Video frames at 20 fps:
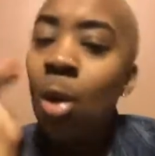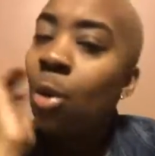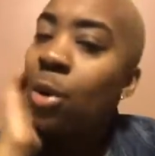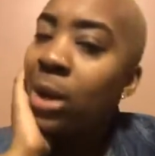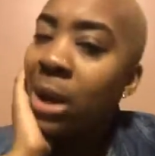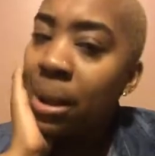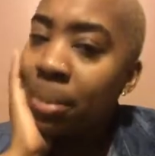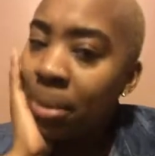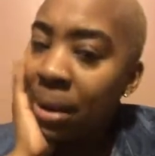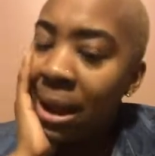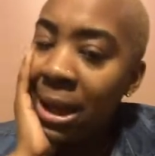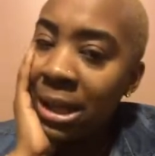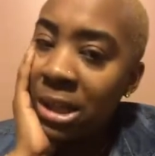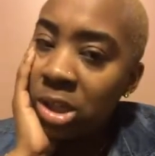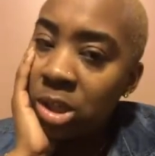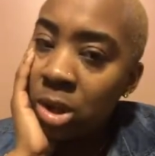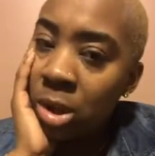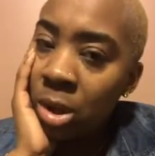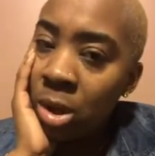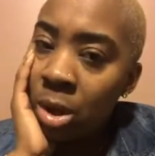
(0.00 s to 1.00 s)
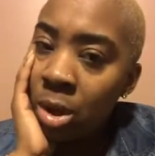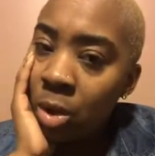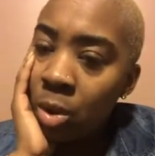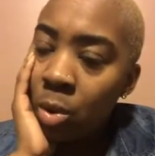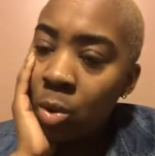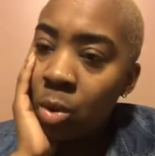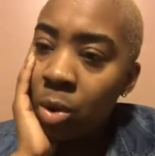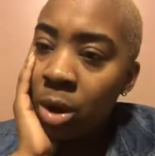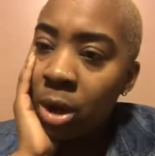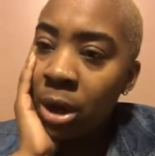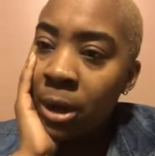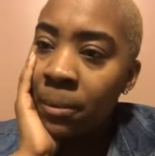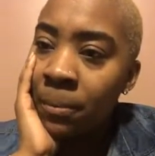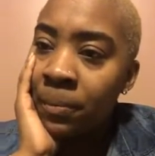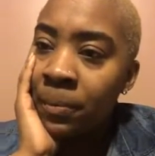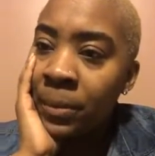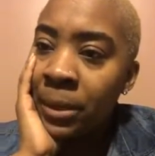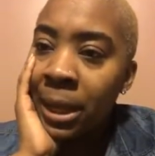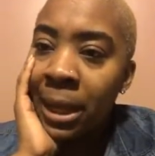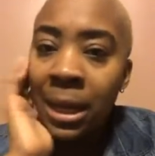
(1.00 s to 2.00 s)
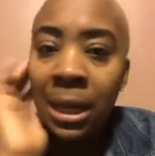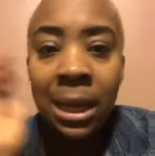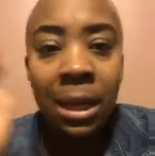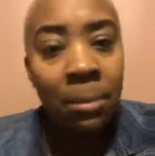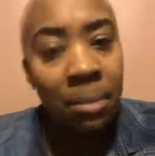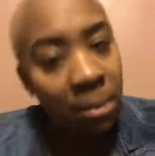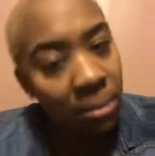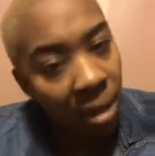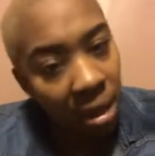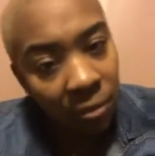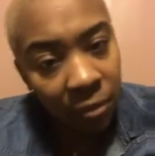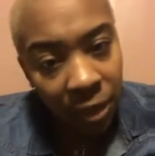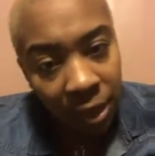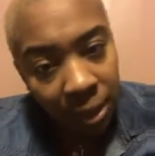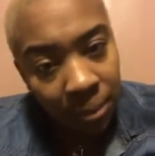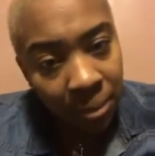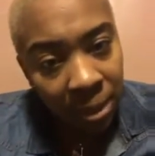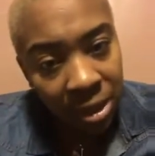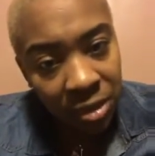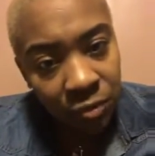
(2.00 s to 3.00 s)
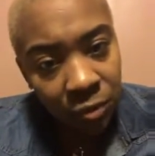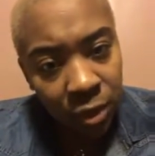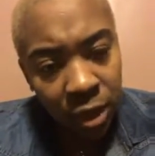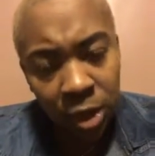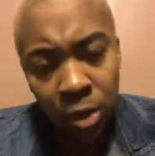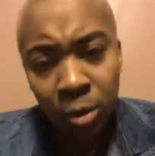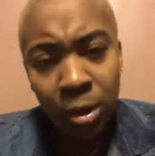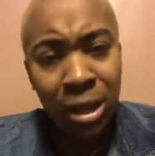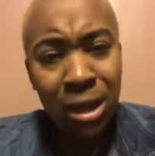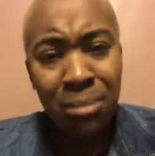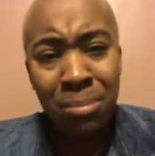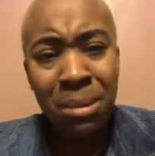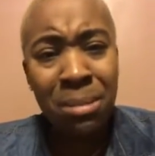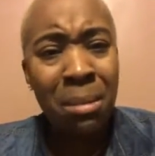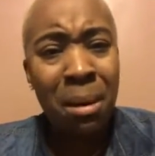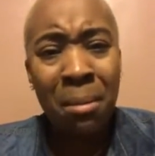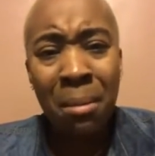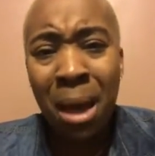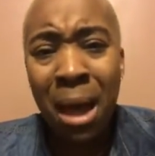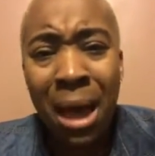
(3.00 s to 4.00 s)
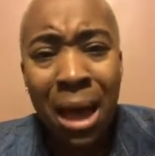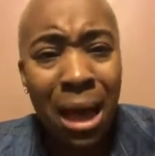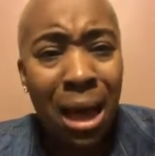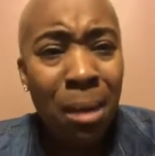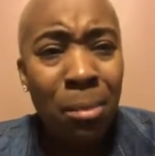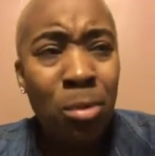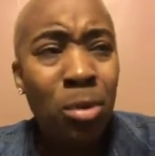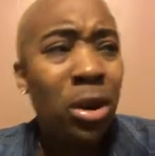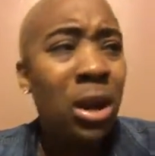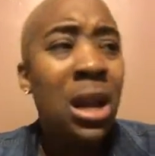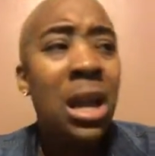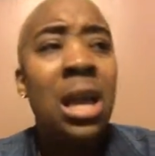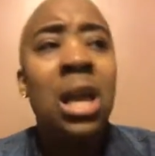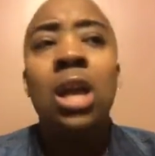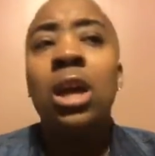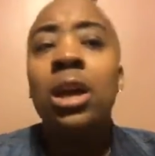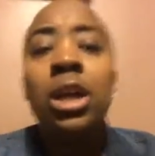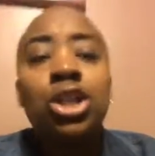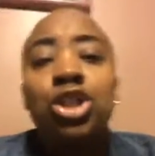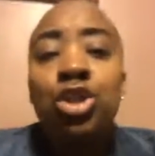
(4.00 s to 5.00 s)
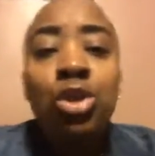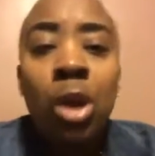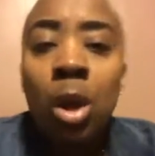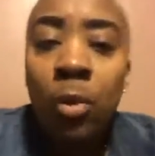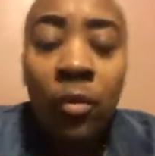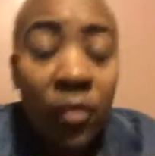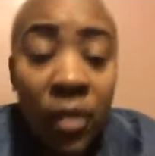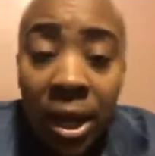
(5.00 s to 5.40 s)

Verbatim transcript: Or they probably talk or and it could be my fucking best friend or it could be my mom or cuz you don't